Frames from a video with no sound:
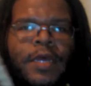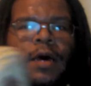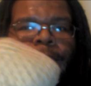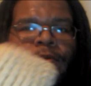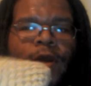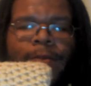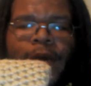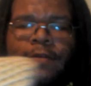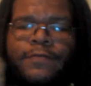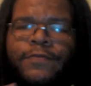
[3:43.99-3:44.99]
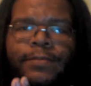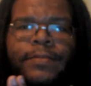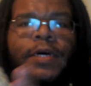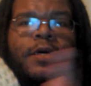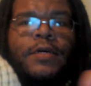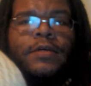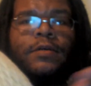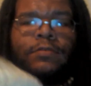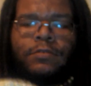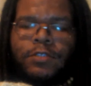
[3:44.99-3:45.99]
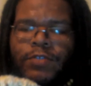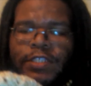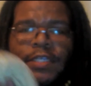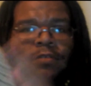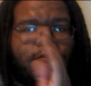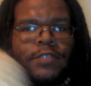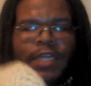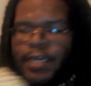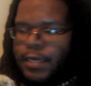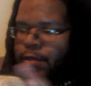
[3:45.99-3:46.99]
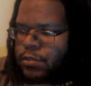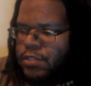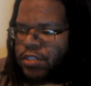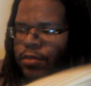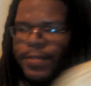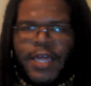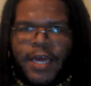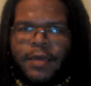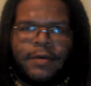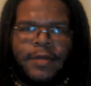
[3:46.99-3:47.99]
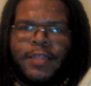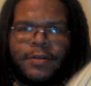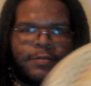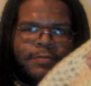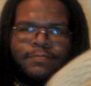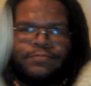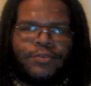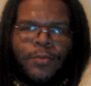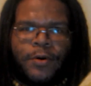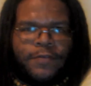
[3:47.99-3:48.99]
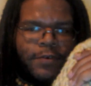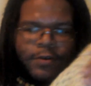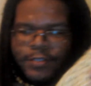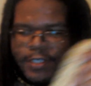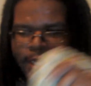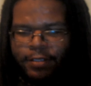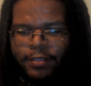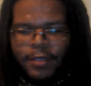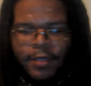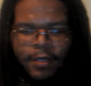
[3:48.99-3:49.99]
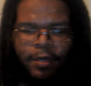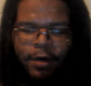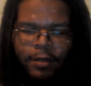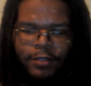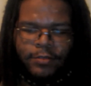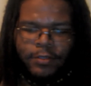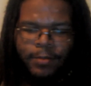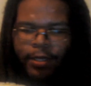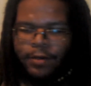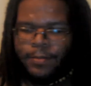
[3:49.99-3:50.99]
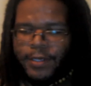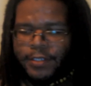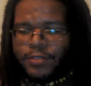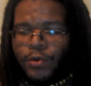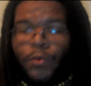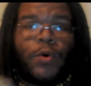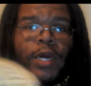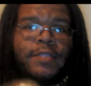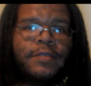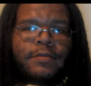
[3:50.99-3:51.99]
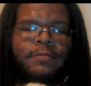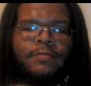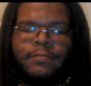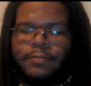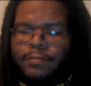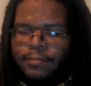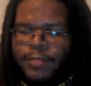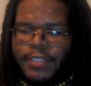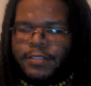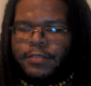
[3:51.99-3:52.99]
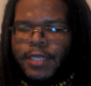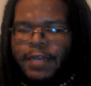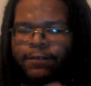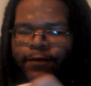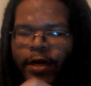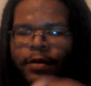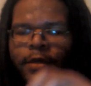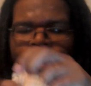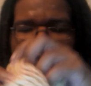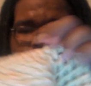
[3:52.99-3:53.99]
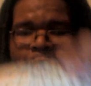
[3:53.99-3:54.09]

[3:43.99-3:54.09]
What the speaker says: a beret pattern from Teresa Crochet Geek. So this could be like a little promo for her site on YouTube here, but it's quite pleasant and fun. I